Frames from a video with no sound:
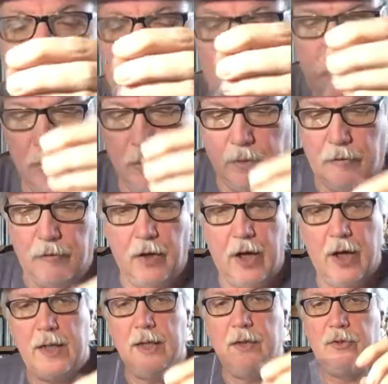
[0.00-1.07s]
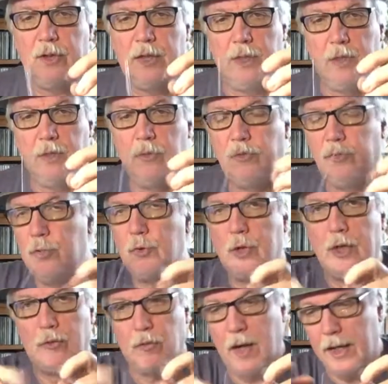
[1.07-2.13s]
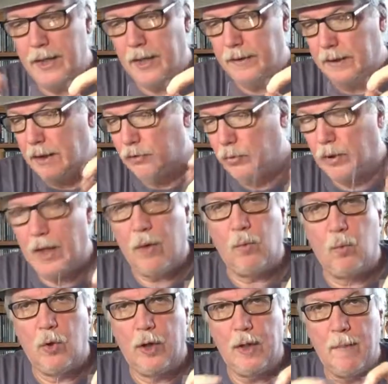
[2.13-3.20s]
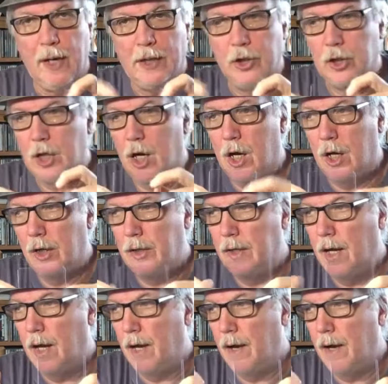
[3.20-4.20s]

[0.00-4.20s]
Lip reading: so they're very easy to use. You can write on these without worrying about your card.